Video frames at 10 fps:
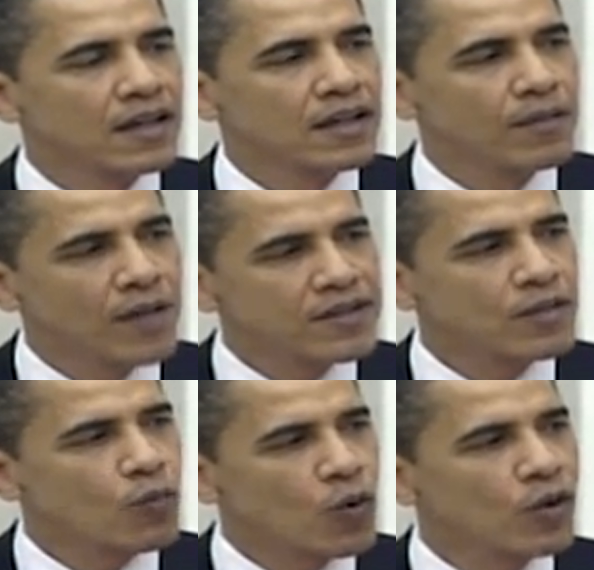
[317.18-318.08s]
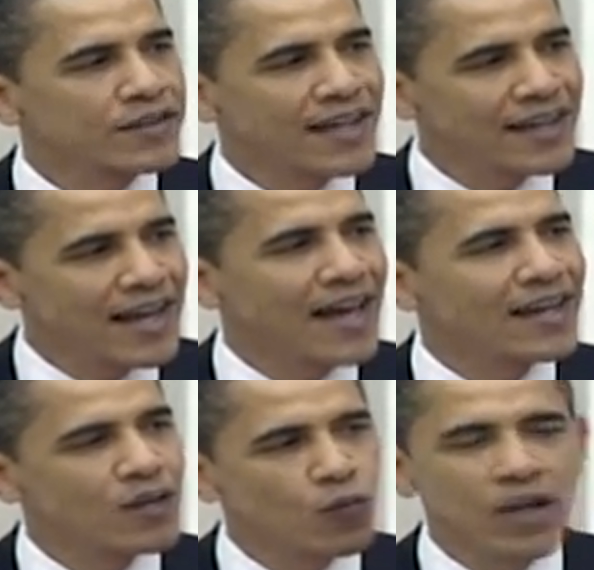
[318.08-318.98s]
the Muslim world,
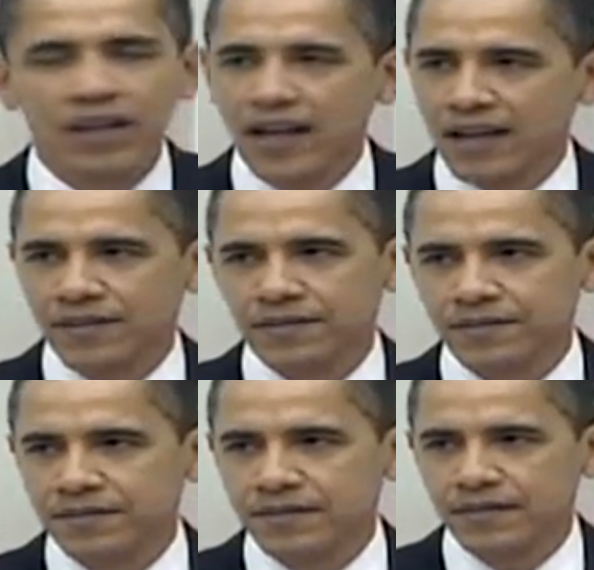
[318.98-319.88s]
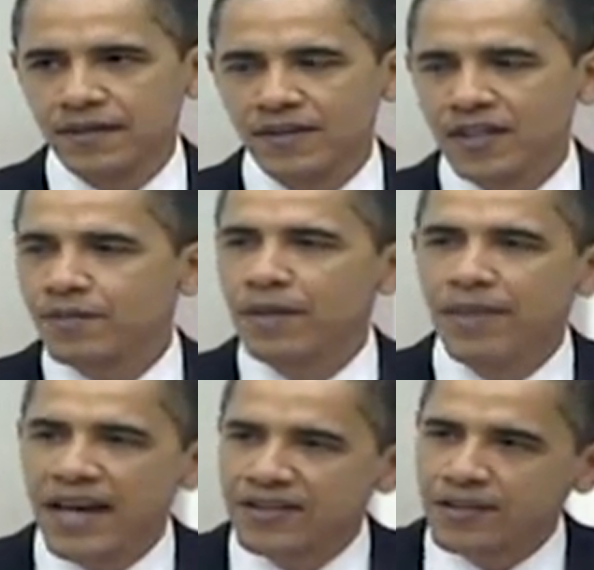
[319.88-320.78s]
cannot and will not just be
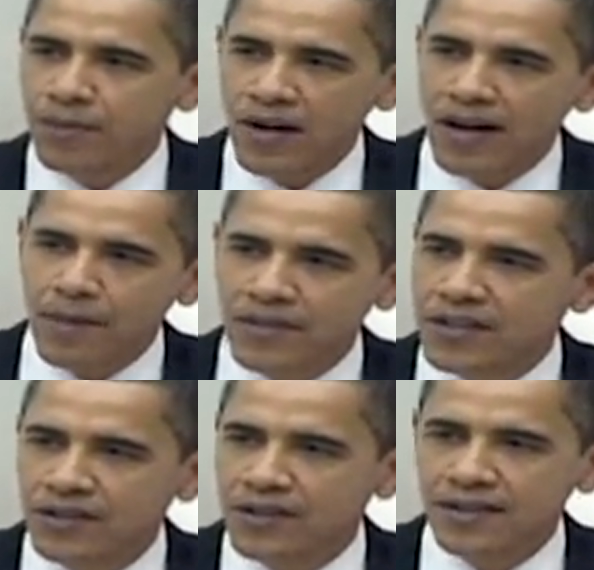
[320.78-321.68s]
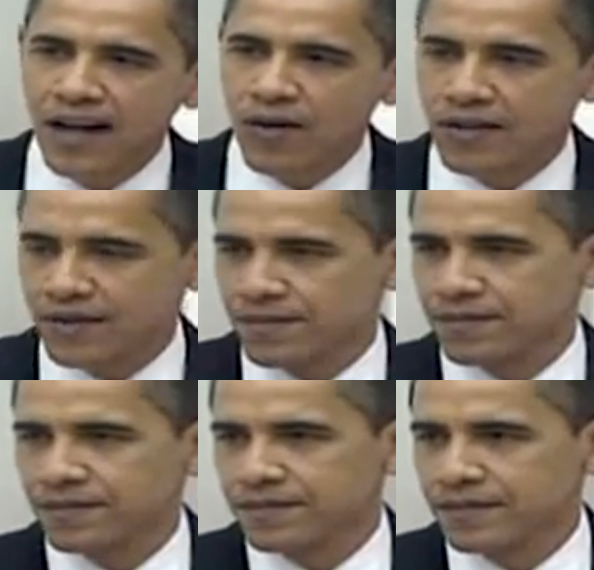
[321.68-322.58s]
based upon opposition to terrorism.
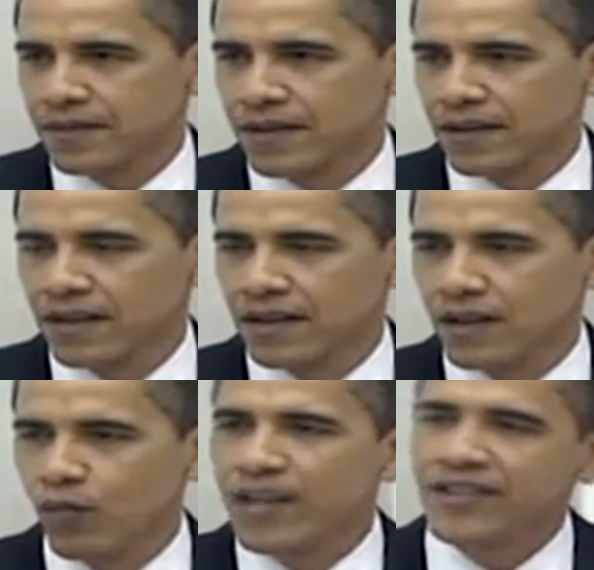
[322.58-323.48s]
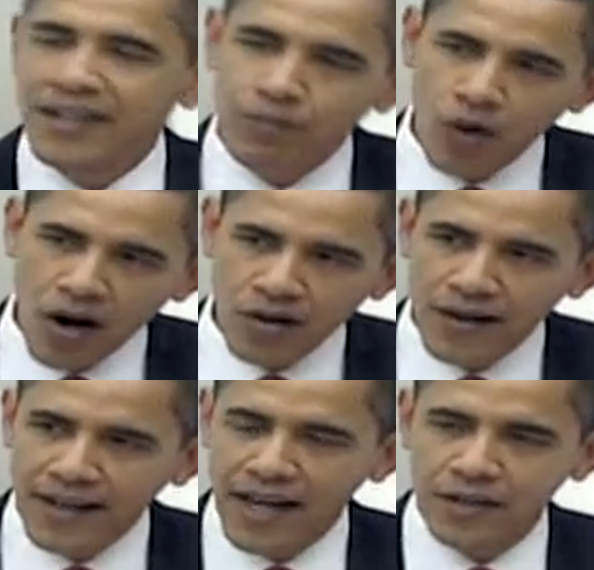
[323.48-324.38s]
We seek broader
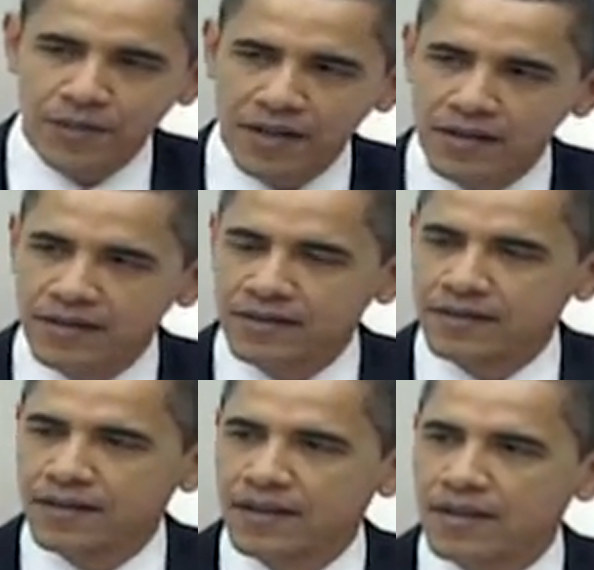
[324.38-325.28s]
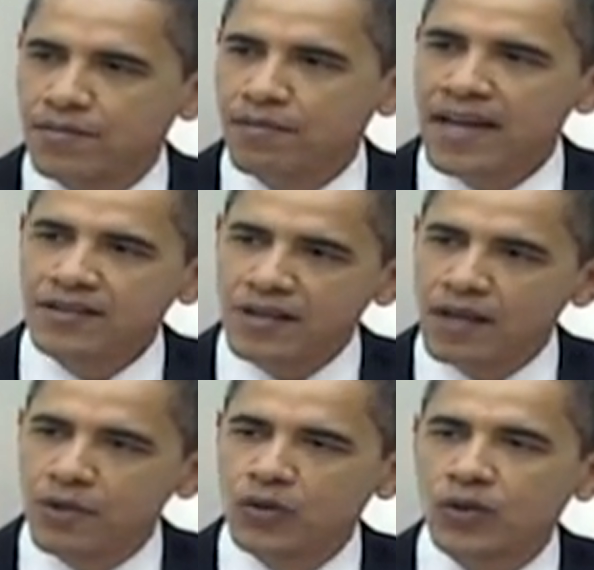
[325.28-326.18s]
engagement based
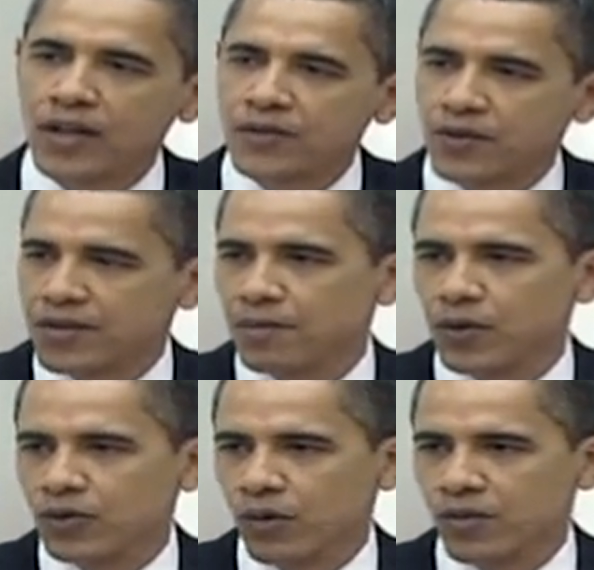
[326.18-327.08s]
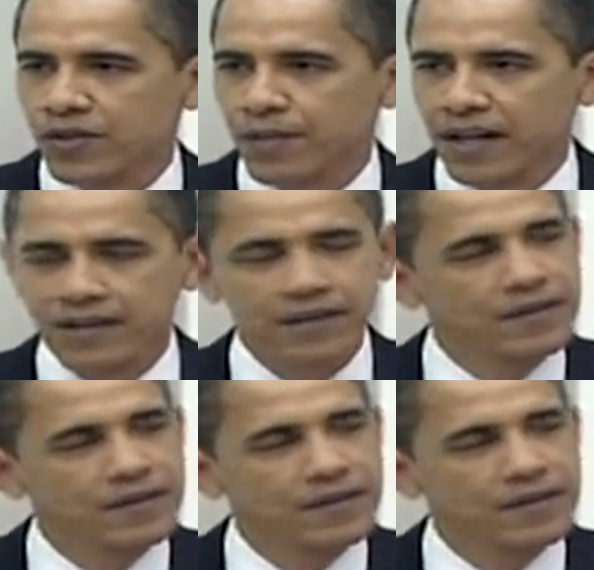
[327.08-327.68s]
on mutual interest and mutual respect.